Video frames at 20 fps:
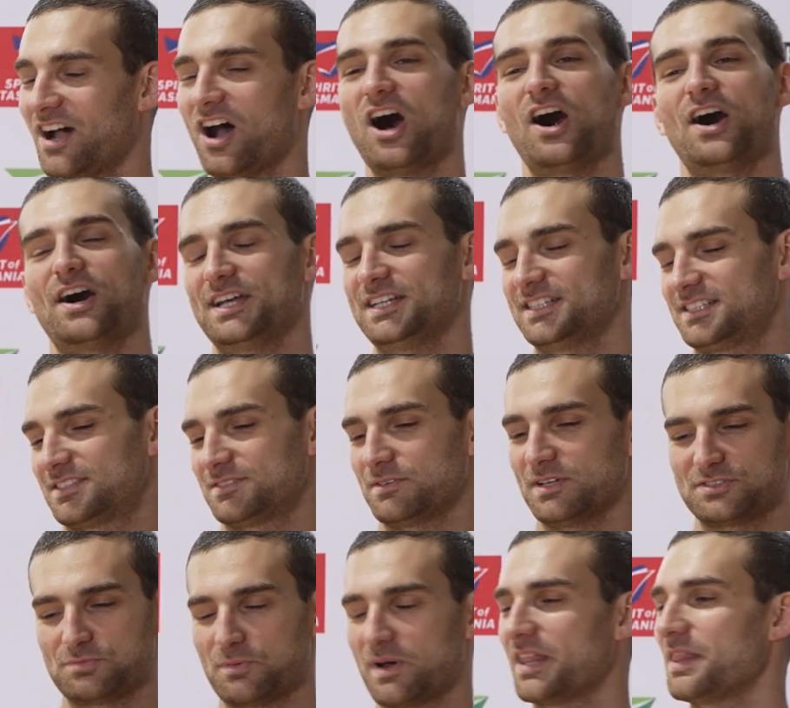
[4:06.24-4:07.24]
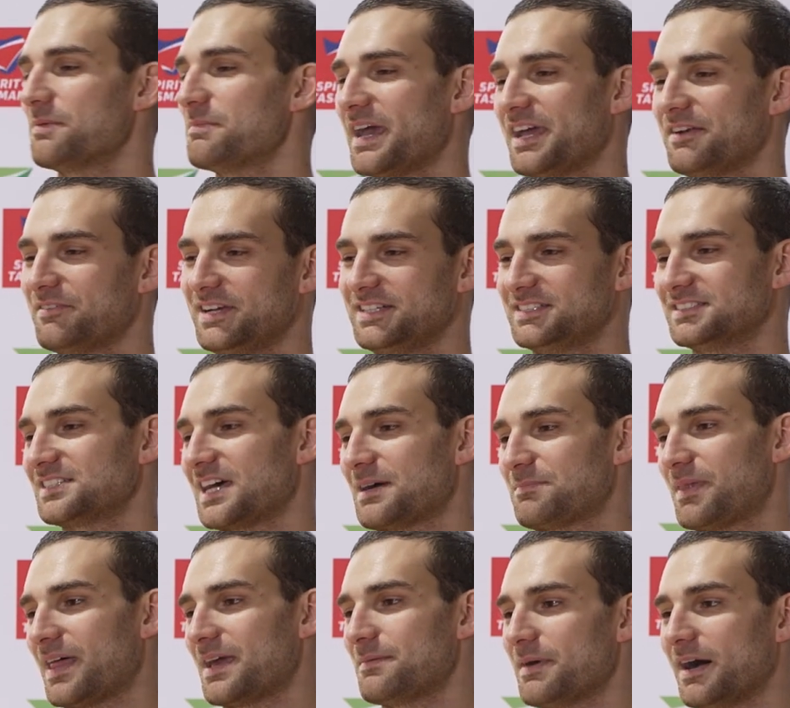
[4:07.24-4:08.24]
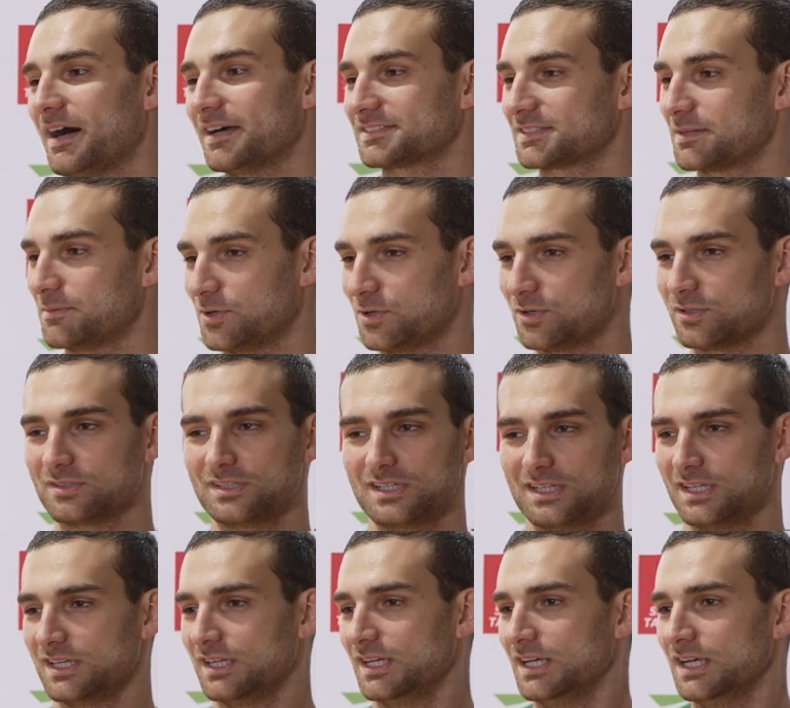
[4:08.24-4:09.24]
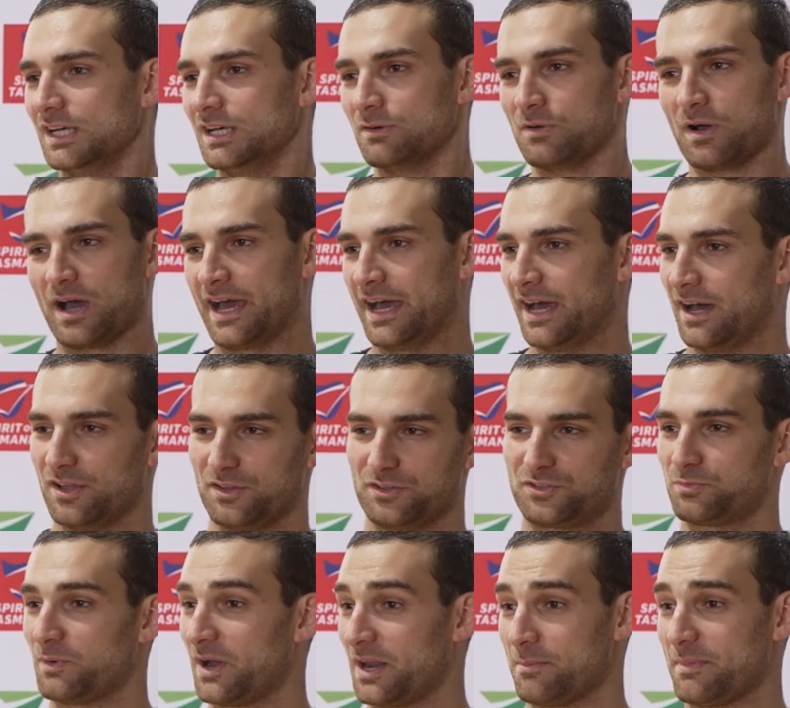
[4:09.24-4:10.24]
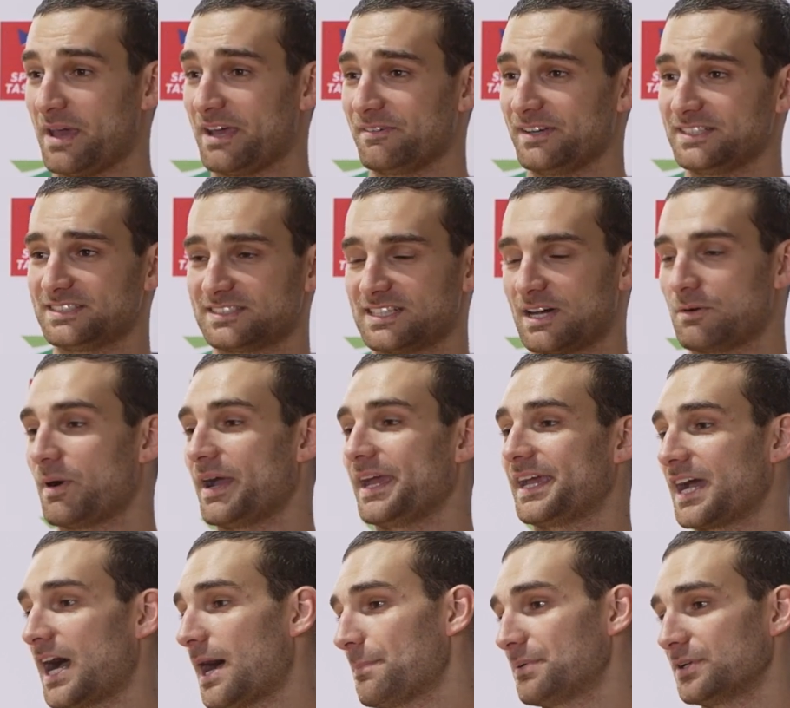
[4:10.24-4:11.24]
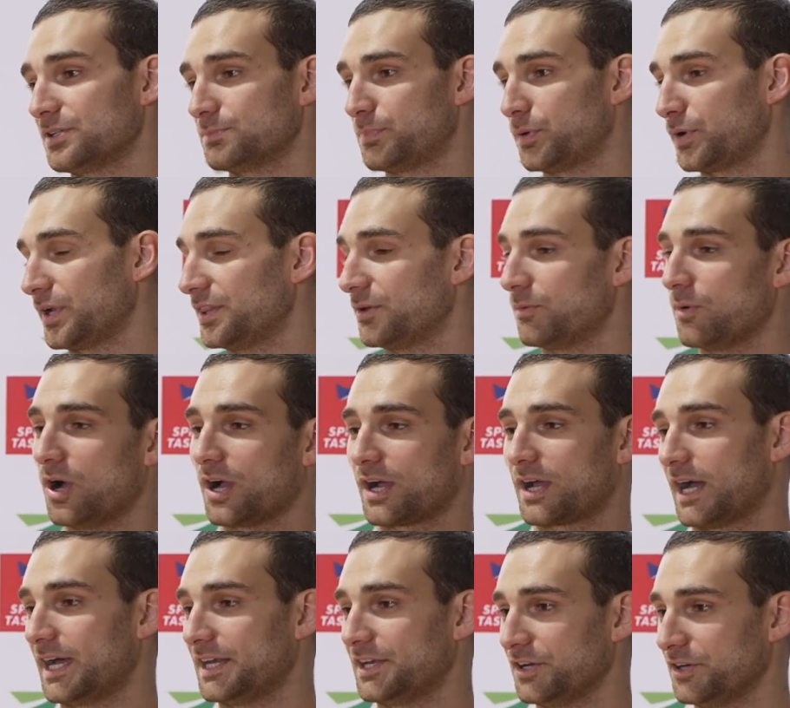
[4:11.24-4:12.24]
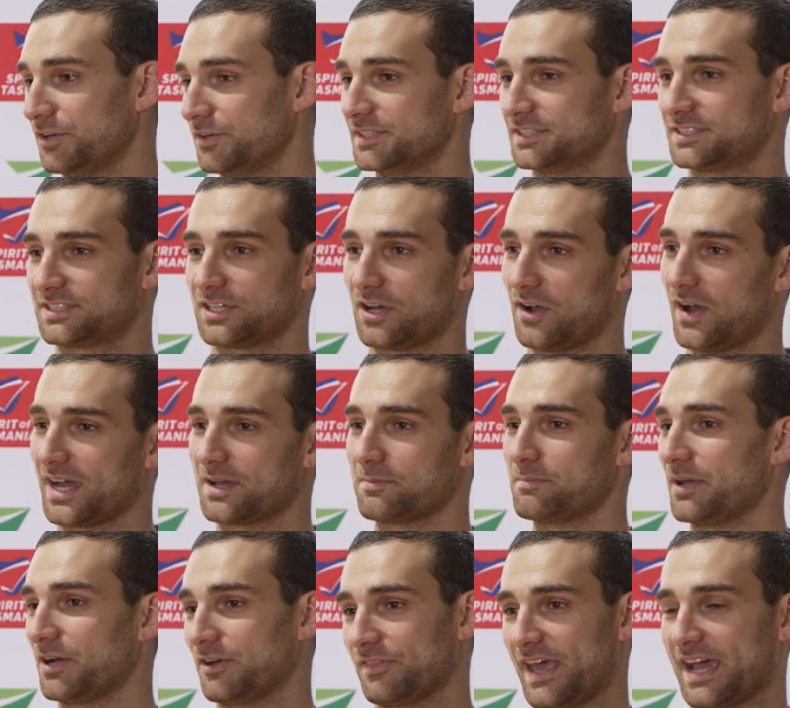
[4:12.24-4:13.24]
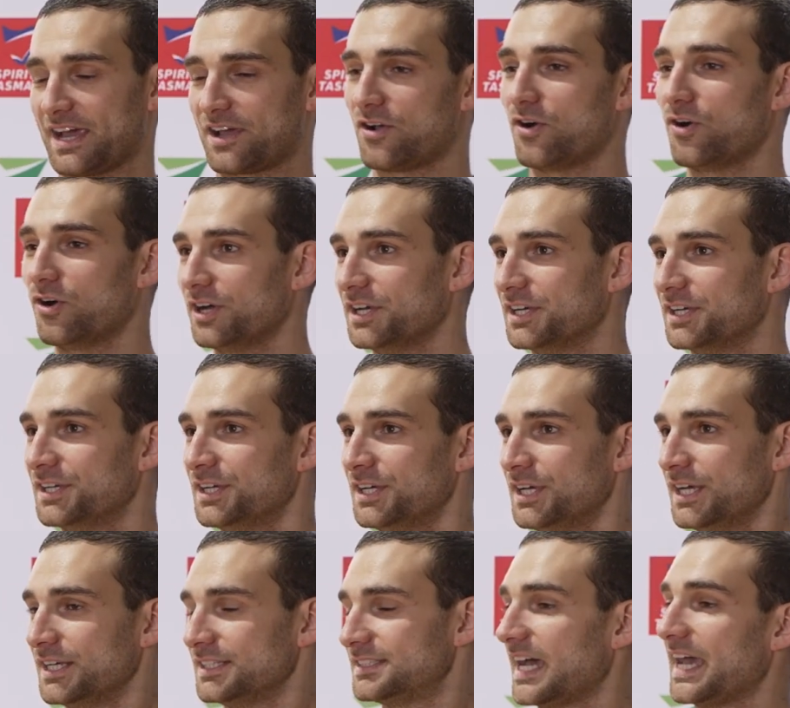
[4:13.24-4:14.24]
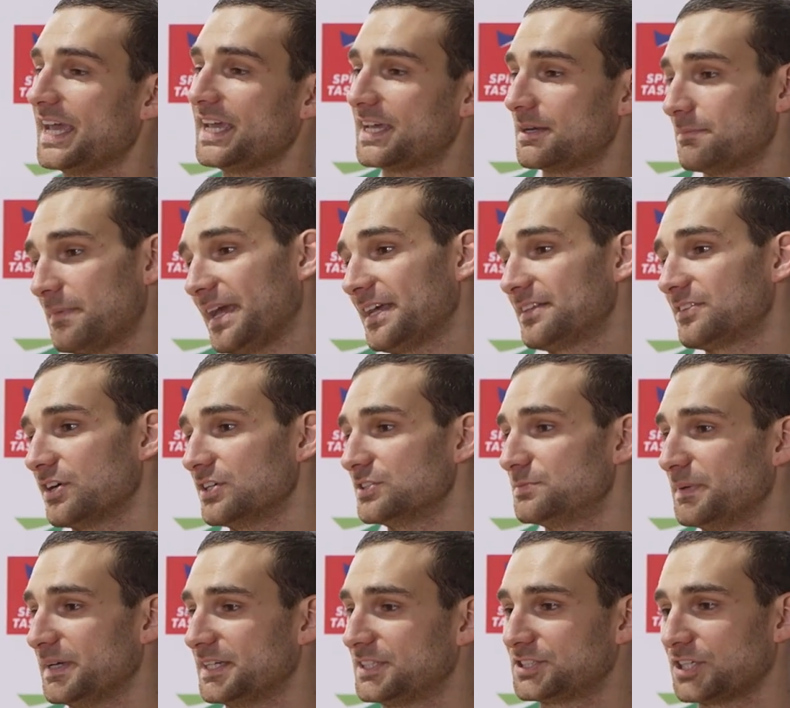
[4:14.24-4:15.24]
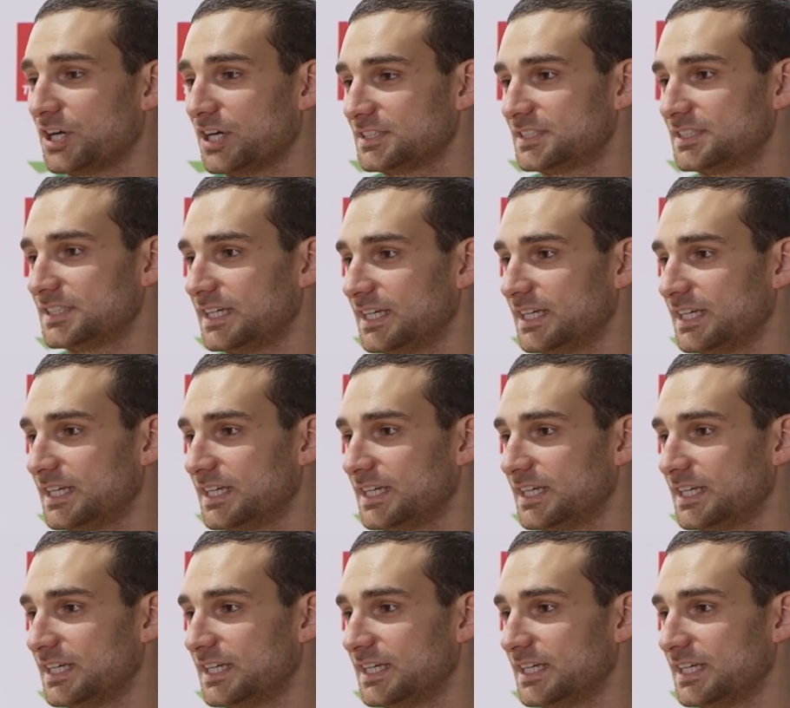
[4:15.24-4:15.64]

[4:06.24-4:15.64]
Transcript: Oh, it's one of the main reasons I play basketball. It's one of the main reasons I wake up and put in the work I do, is so I can be on that court and take and make those big shots.